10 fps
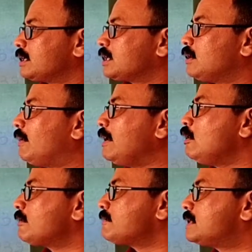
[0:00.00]
The value
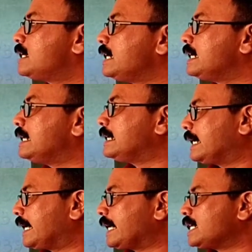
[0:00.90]
of g
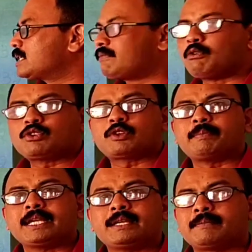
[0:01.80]
is found to
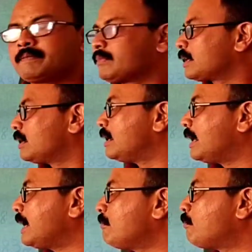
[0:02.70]
be
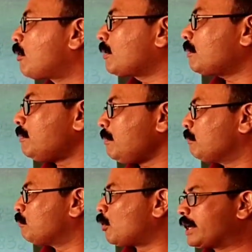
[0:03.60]

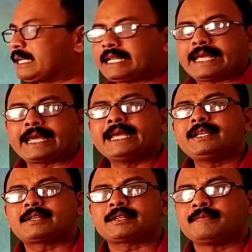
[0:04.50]

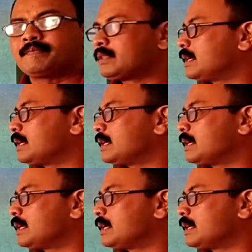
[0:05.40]
9.8